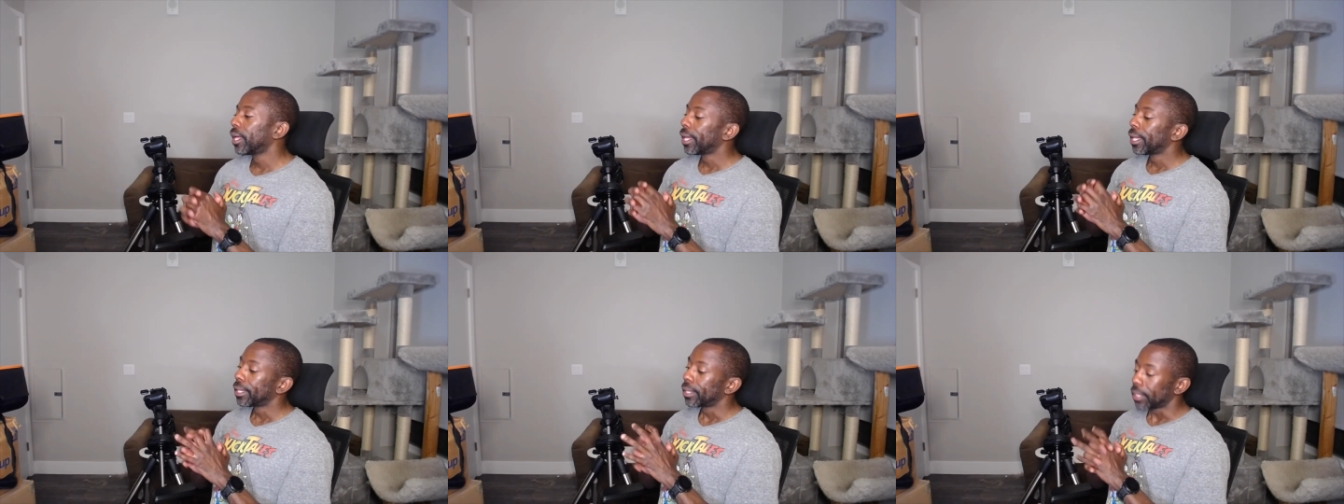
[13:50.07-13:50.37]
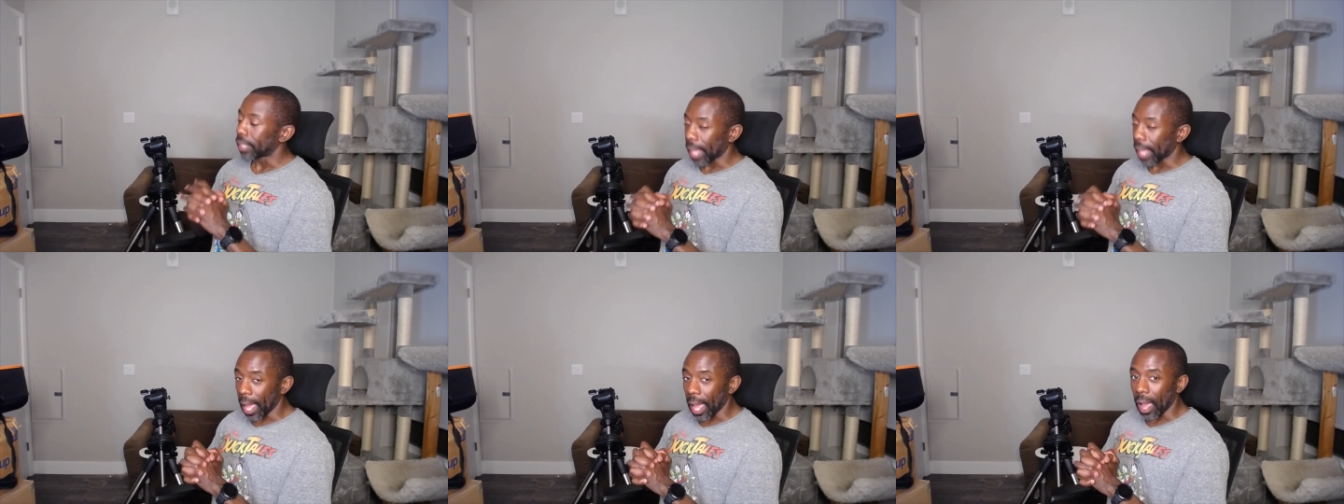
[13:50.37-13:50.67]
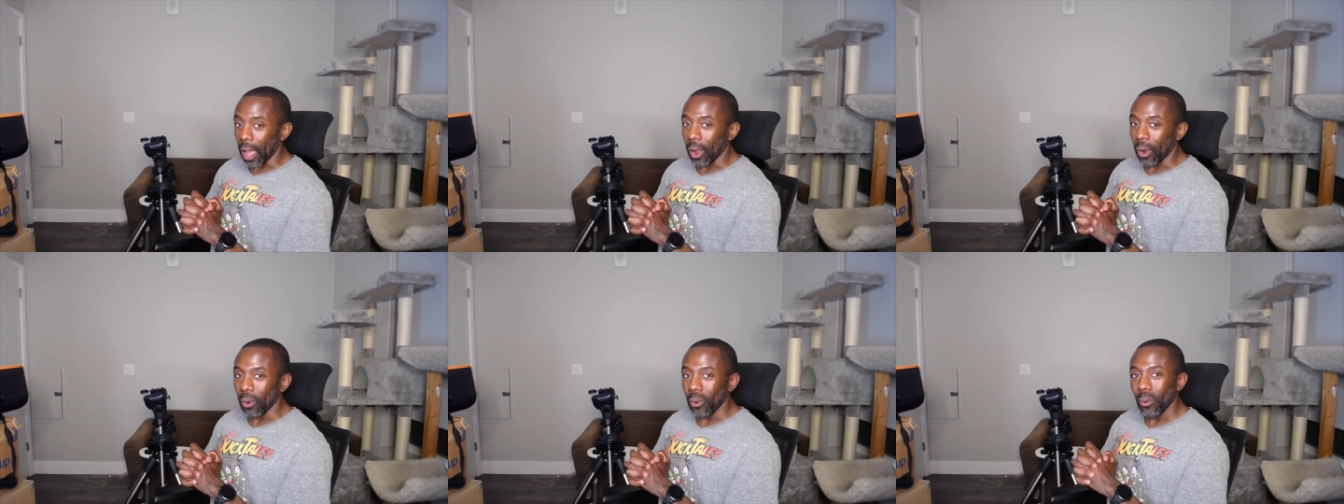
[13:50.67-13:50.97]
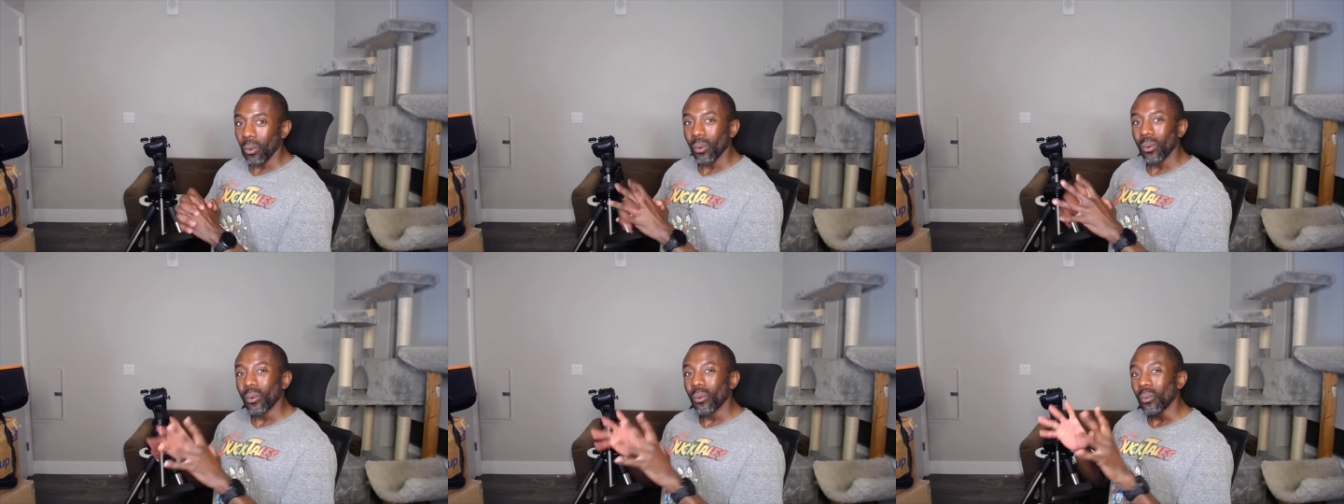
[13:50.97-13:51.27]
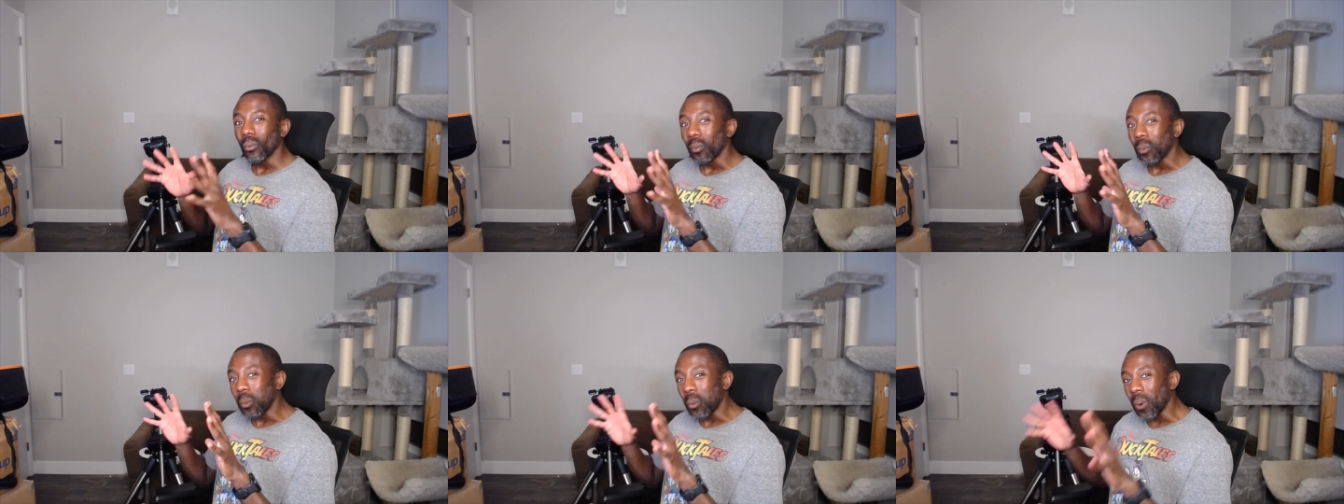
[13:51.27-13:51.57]
Now,
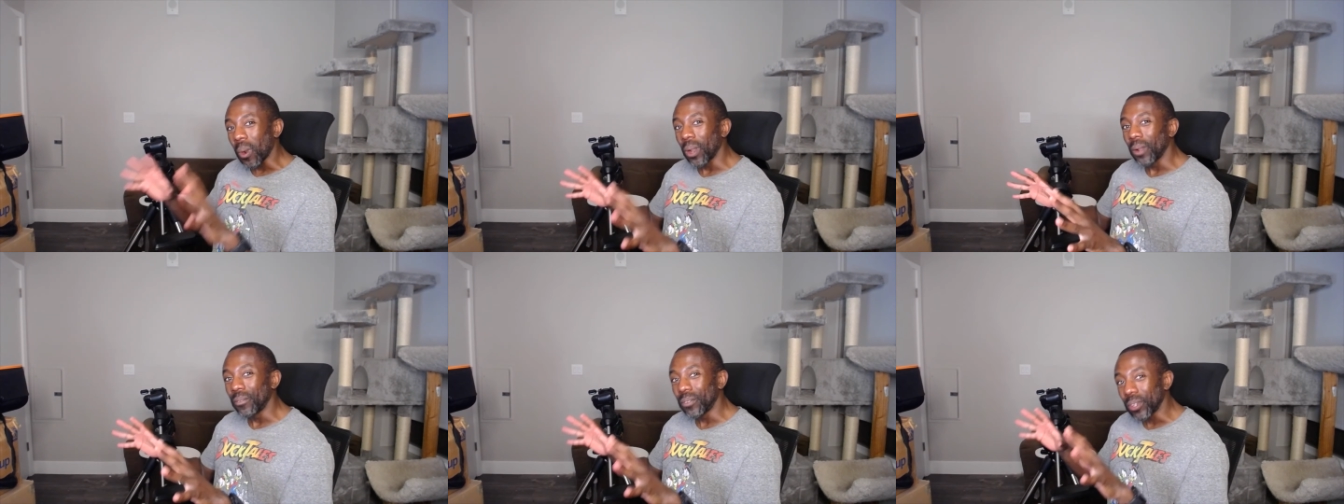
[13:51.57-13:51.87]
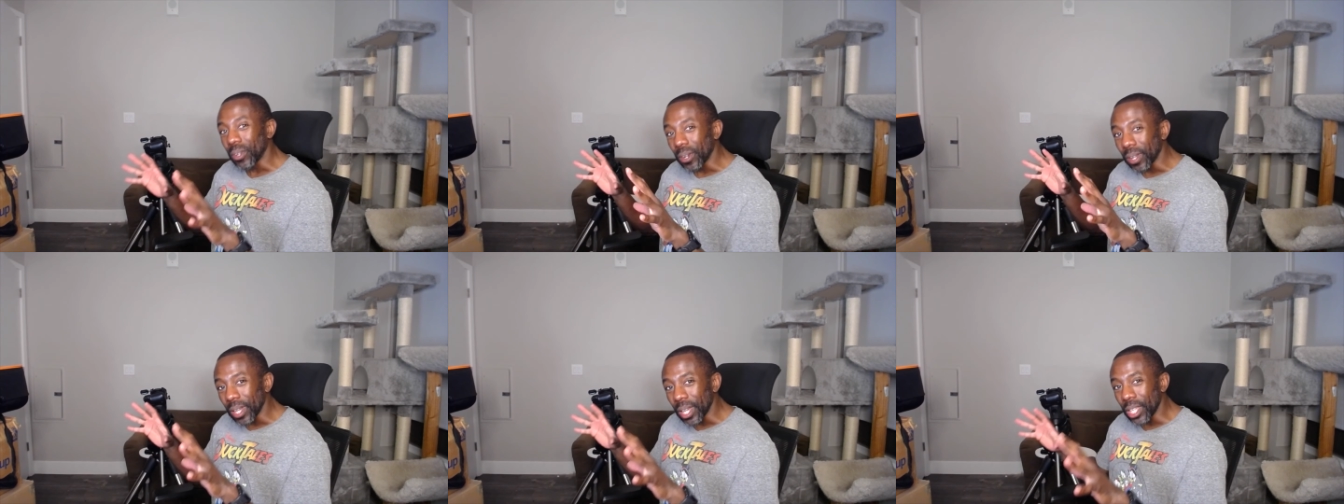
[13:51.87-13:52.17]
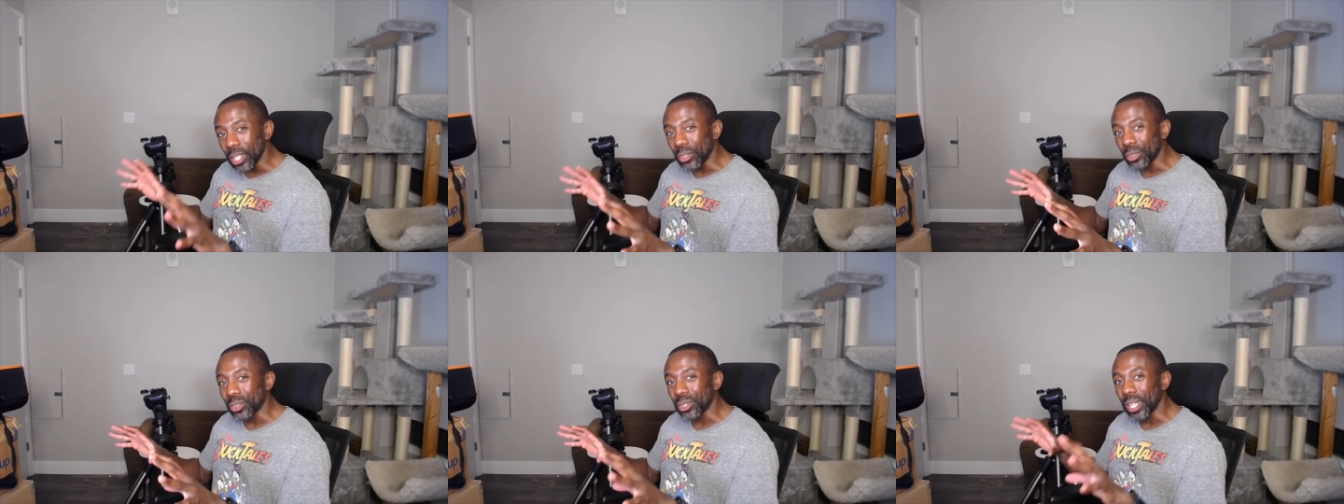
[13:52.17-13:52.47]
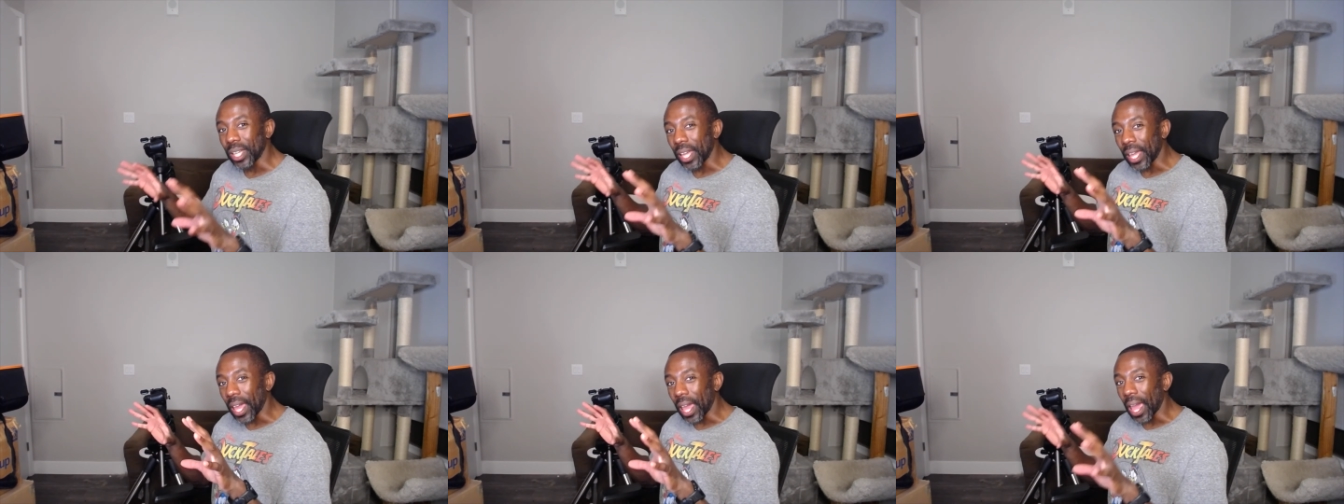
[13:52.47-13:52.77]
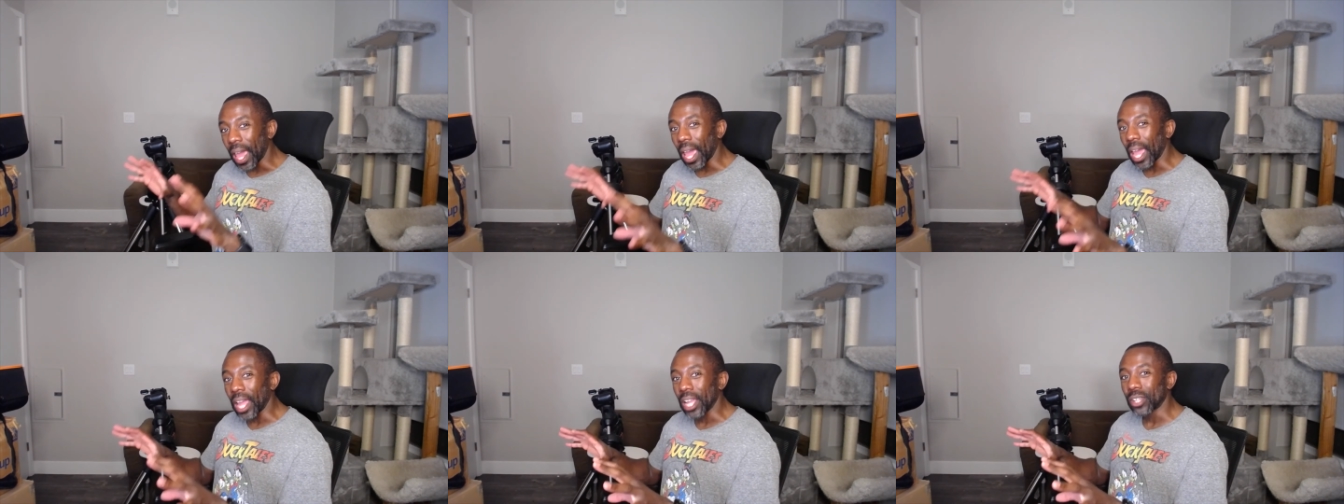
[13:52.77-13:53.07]
what if you're interested in
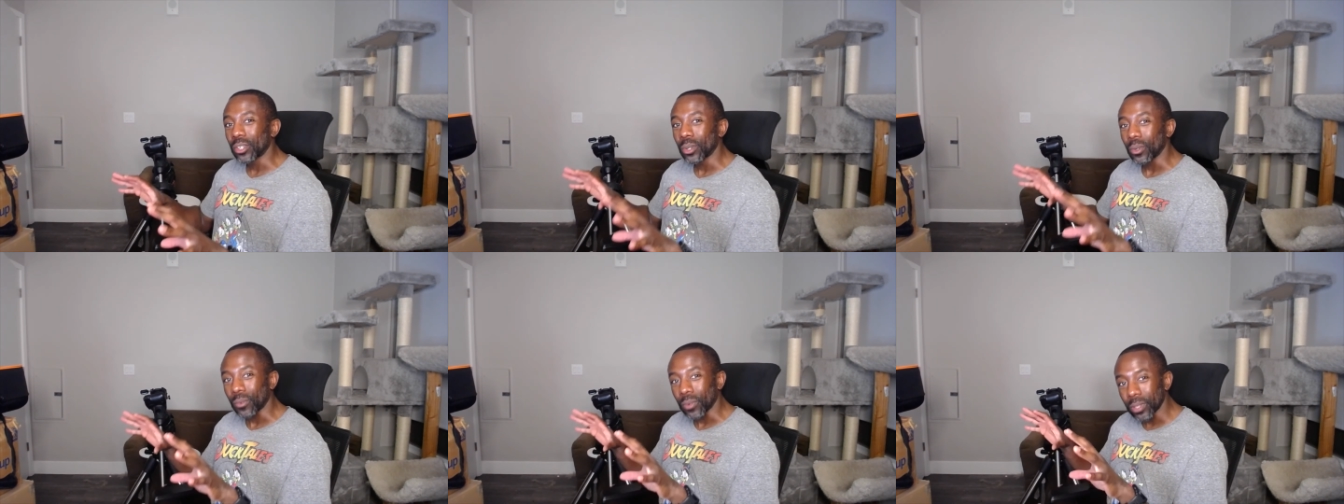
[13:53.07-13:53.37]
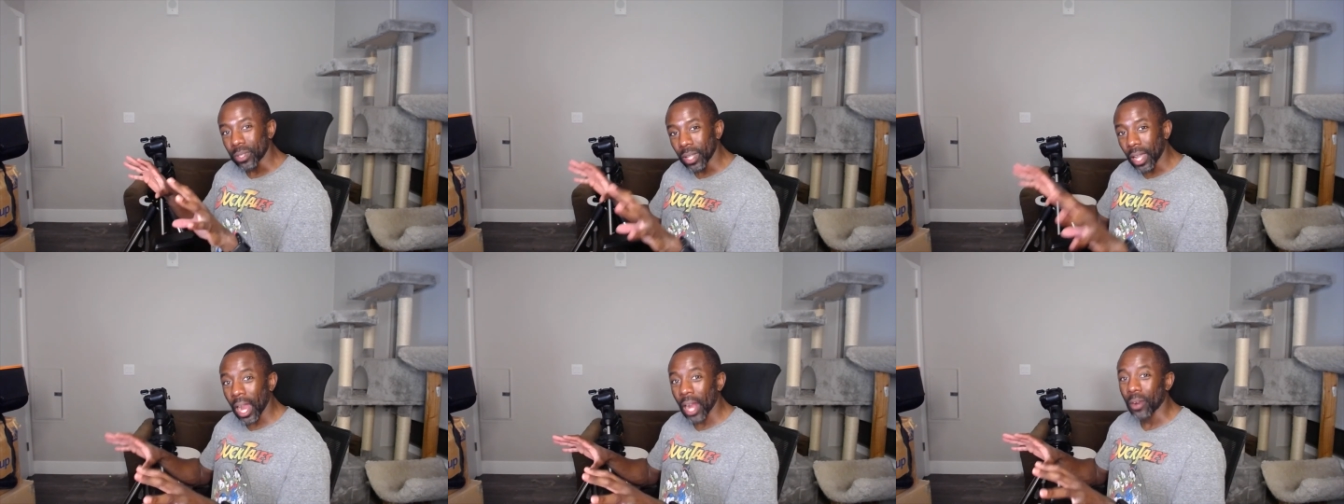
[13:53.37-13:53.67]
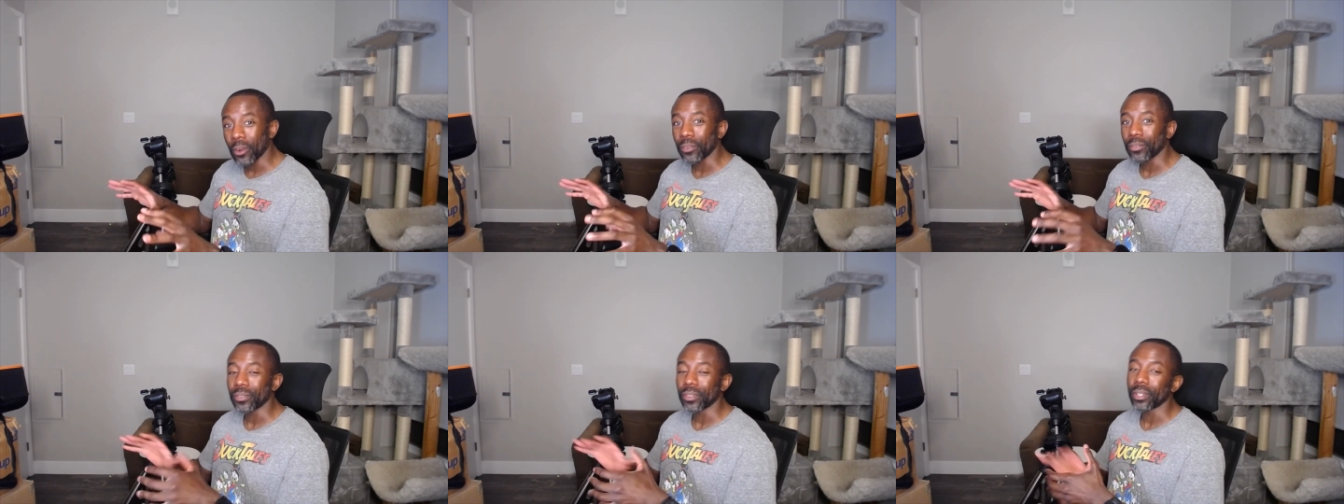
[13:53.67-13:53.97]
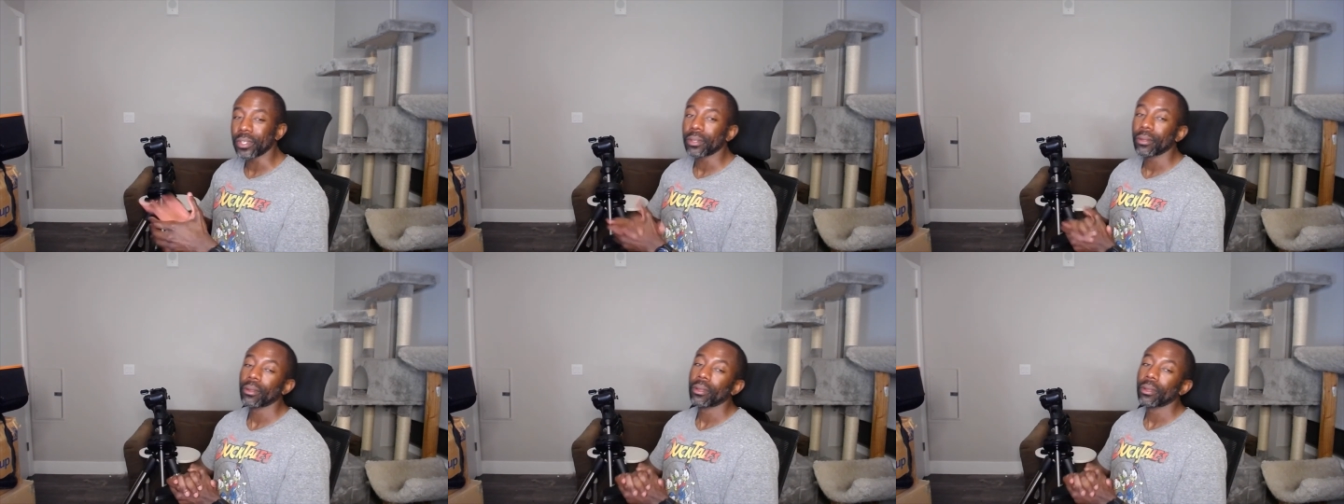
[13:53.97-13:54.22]
astrophotography?